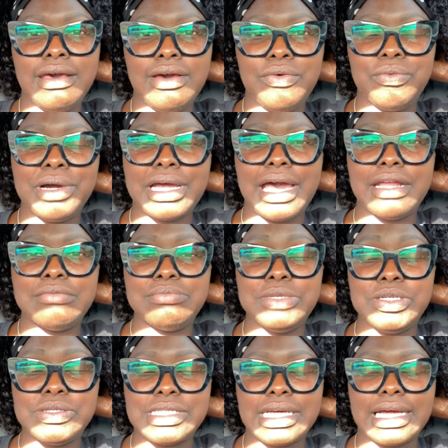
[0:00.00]
what kind of
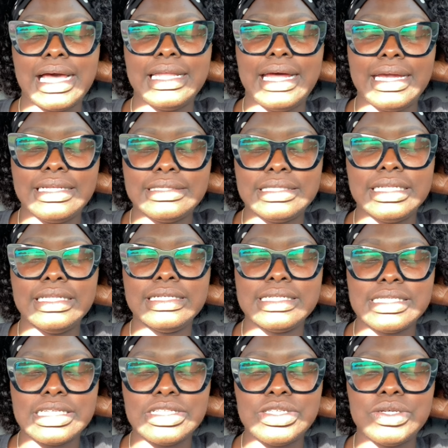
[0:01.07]
music I like to
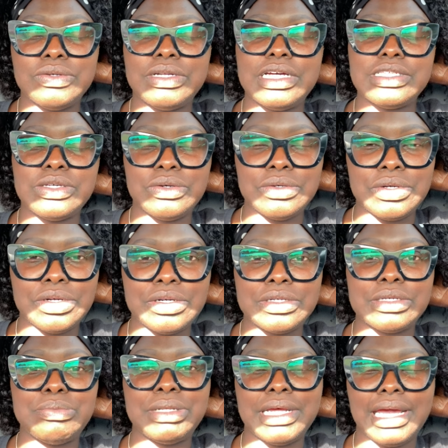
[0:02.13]
listen to, and I told her
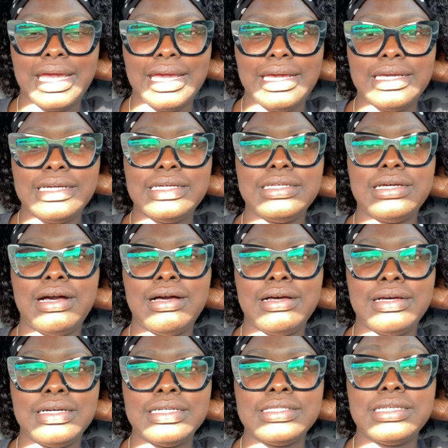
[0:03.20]
to play
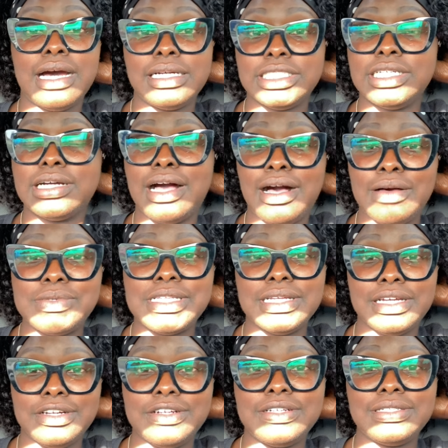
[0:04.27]
uh, Tasha Cobbs
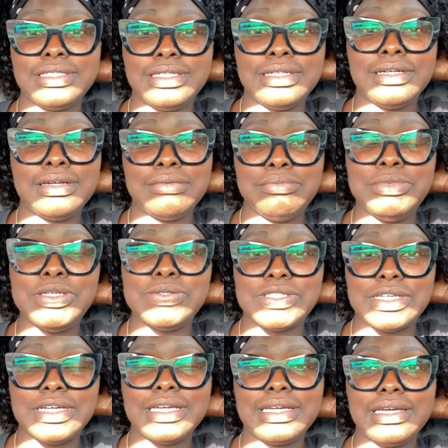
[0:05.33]
Leonard
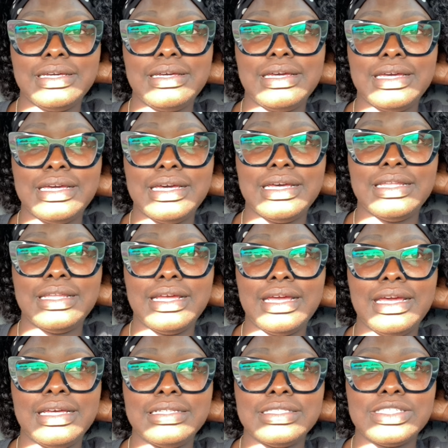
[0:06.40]
music. And,
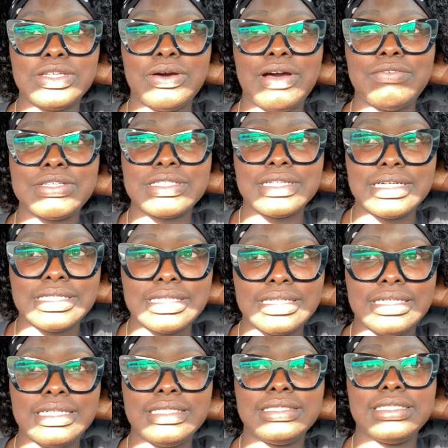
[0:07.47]
and so I was
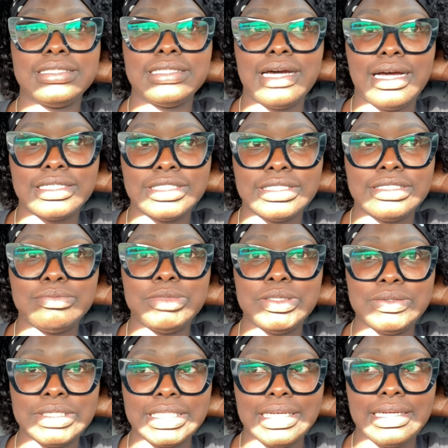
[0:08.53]
listening to Tasha's
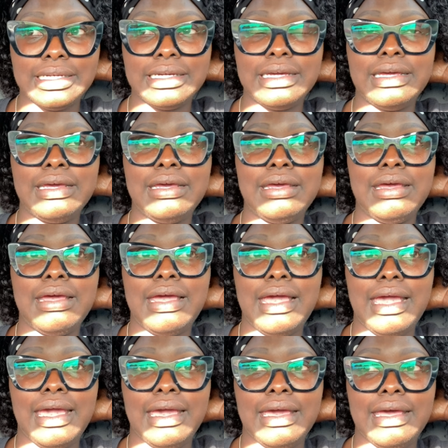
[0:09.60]
music,
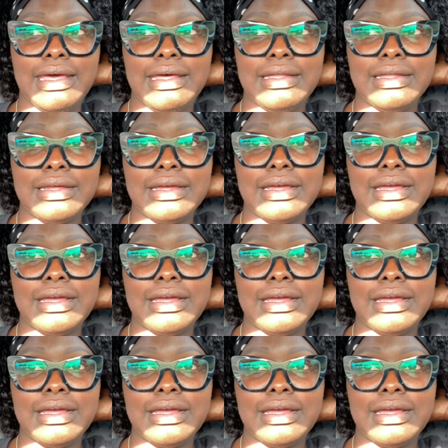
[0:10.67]
and